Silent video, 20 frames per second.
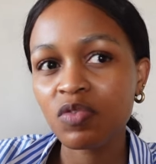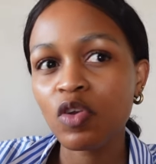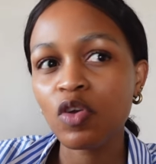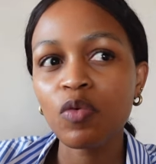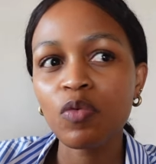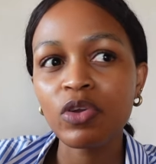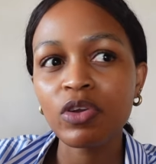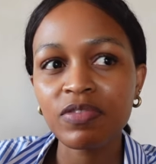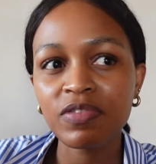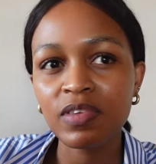video,
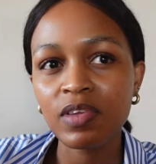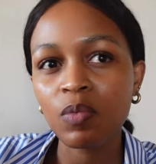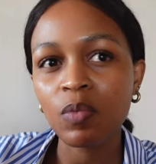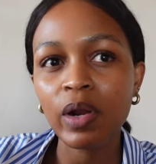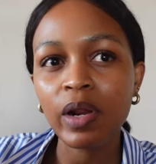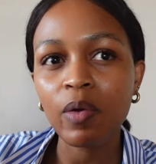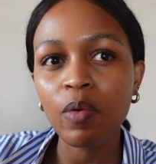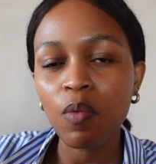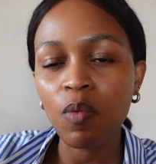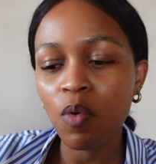you would have seen
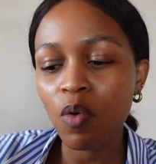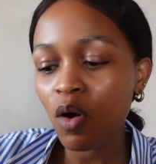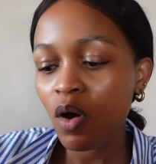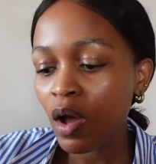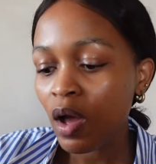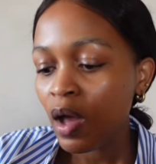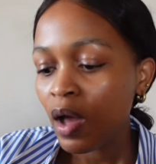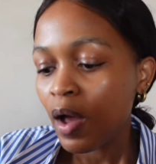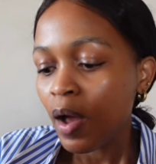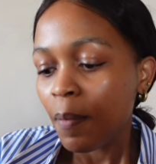what I wore.
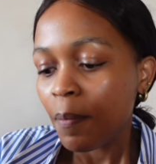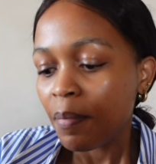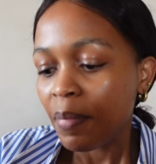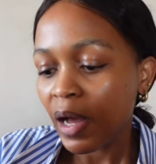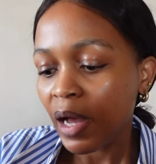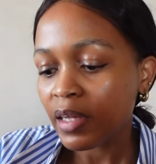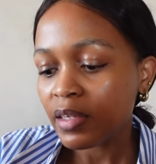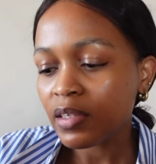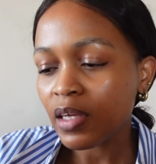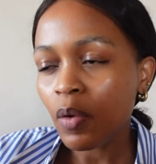
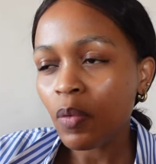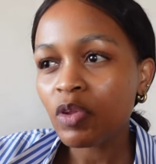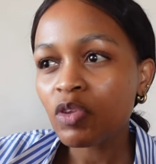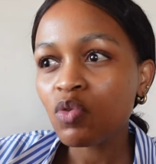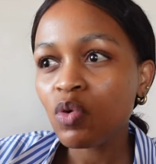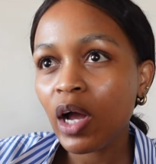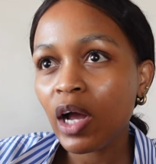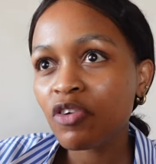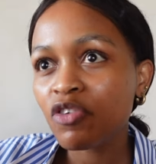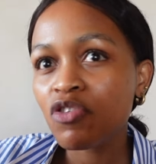But I went
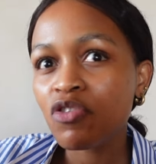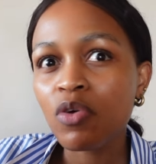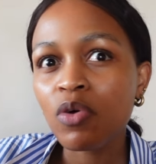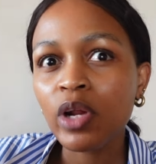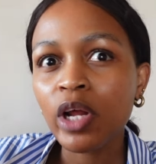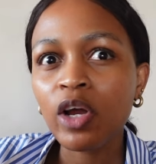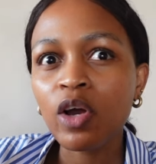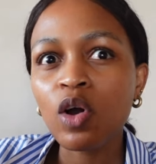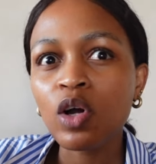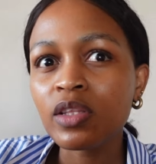to Country
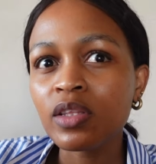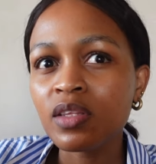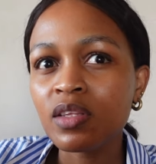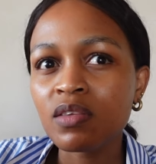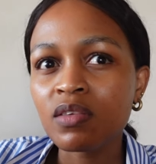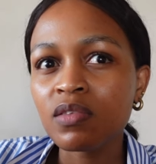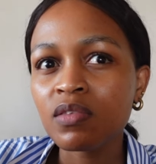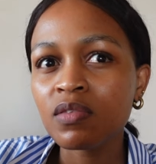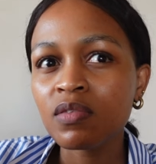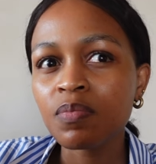Road. I got
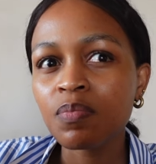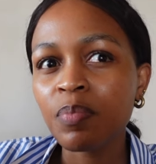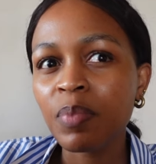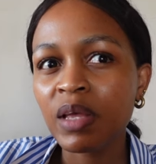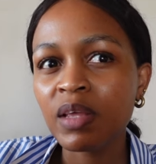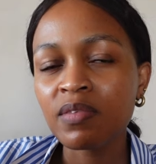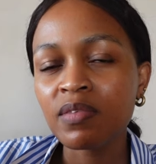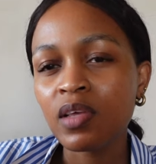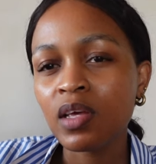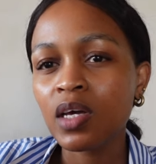this
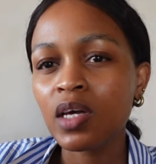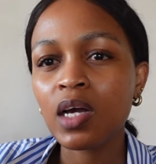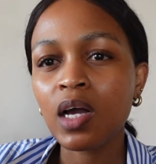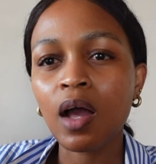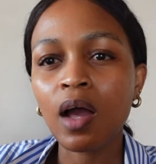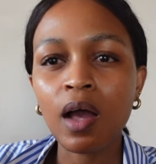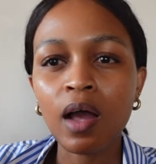basic